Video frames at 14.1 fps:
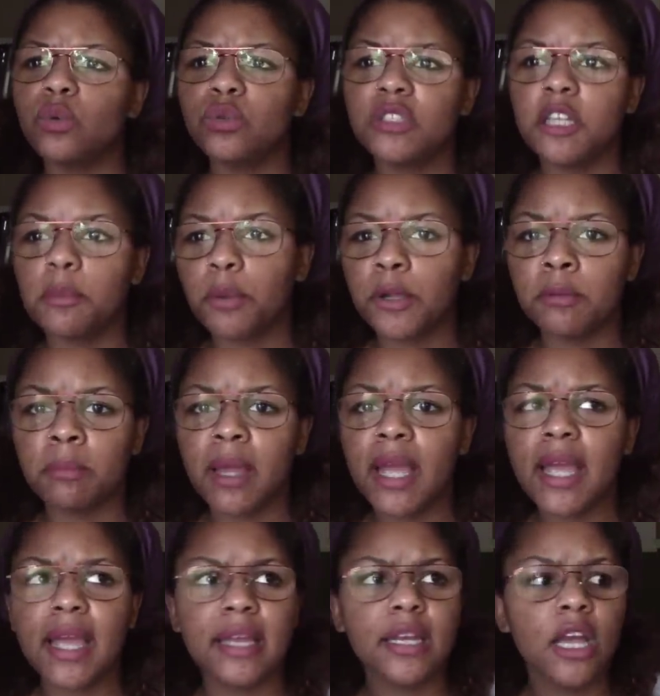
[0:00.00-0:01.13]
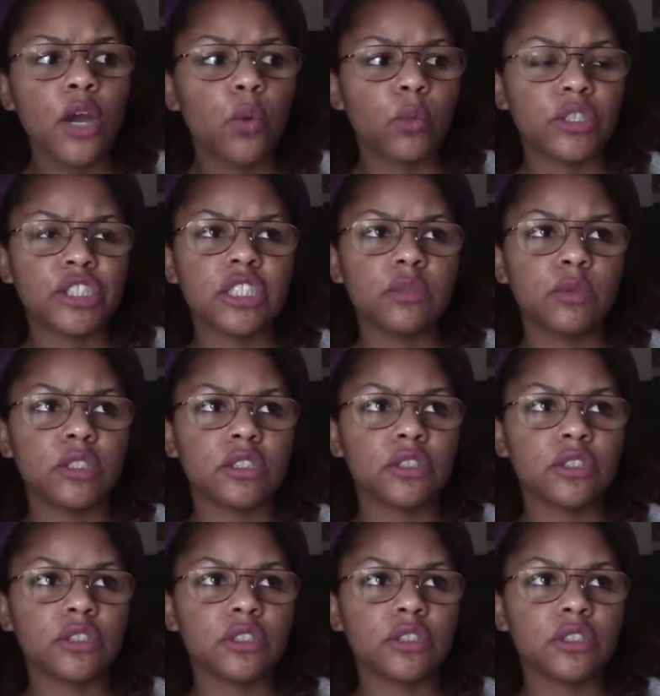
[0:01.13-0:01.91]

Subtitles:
who did pre-med when she was,